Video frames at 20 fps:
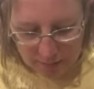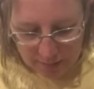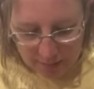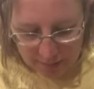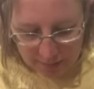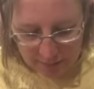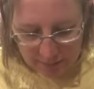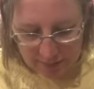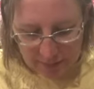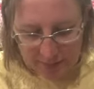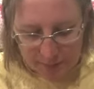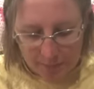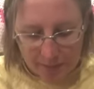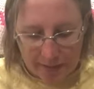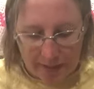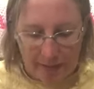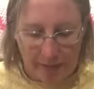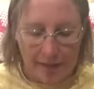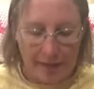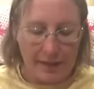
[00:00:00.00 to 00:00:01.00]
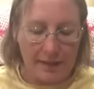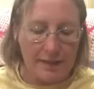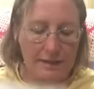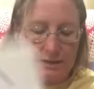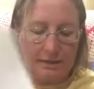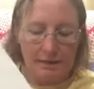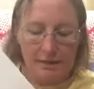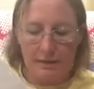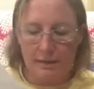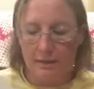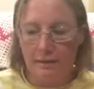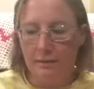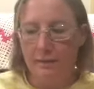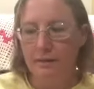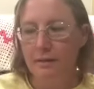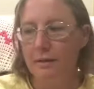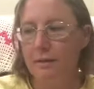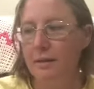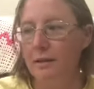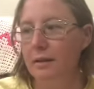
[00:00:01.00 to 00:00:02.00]
And this one has
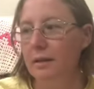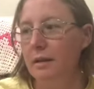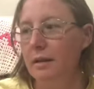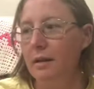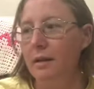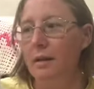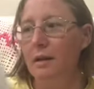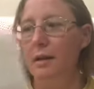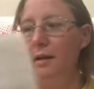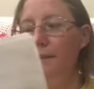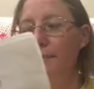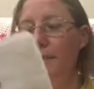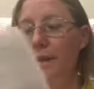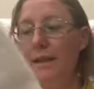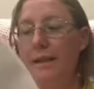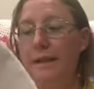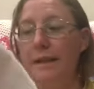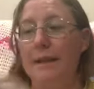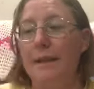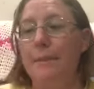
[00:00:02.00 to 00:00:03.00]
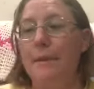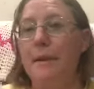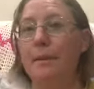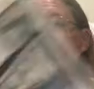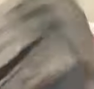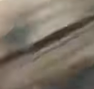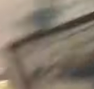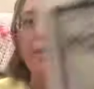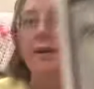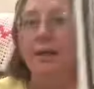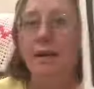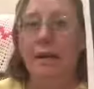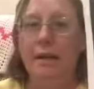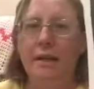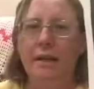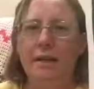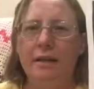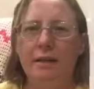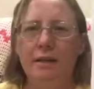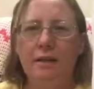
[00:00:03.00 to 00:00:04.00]
My Sleeping Beauty
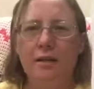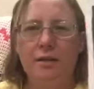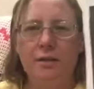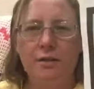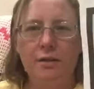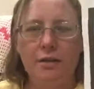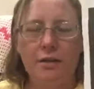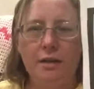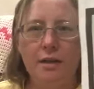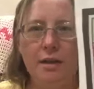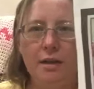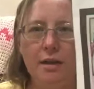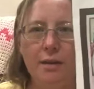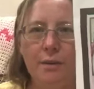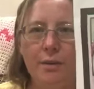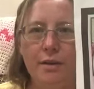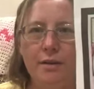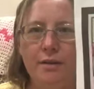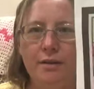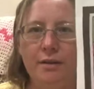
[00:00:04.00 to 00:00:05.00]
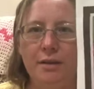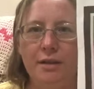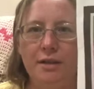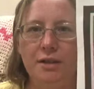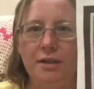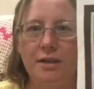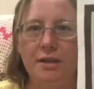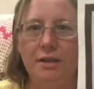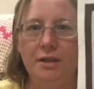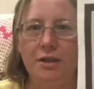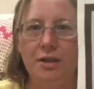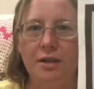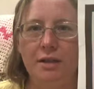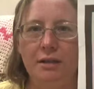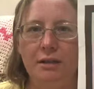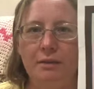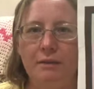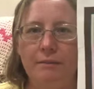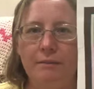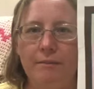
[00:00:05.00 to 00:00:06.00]
in it, and I don't think I worked on this year,
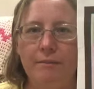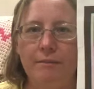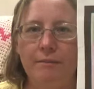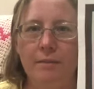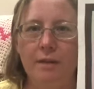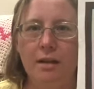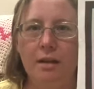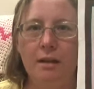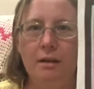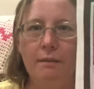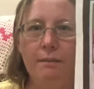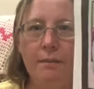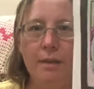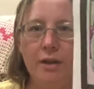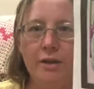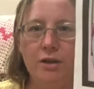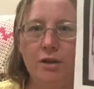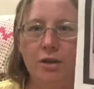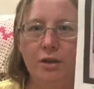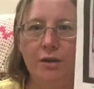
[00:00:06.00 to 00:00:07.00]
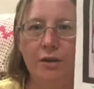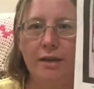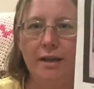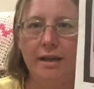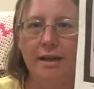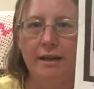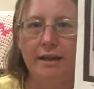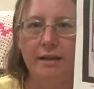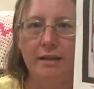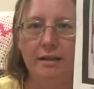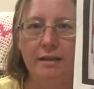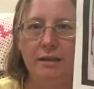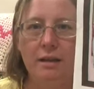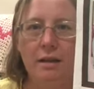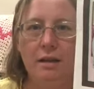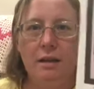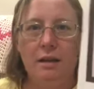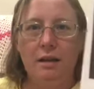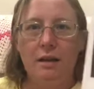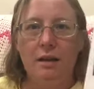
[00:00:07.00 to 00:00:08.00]
by Joan Elliott.
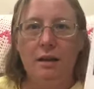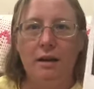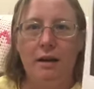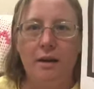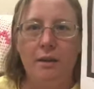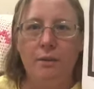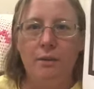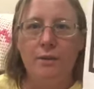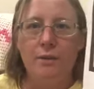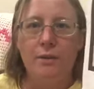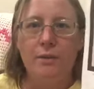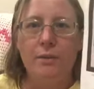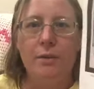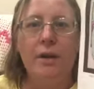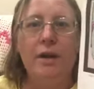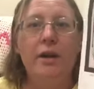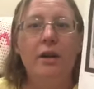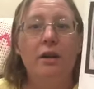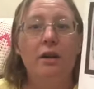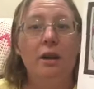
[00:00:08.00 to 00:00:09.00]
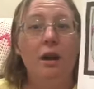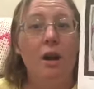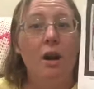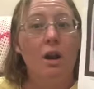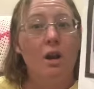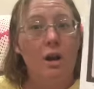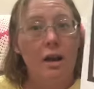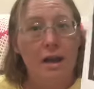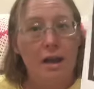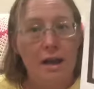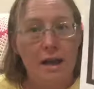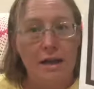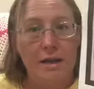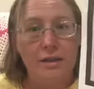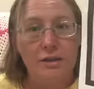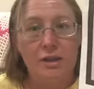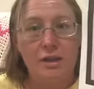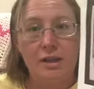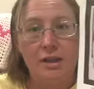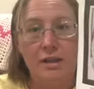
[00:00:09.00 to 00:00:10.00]
I was working on it a lot
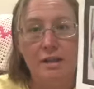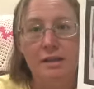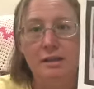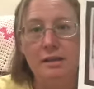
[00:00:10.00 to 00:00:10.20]
last year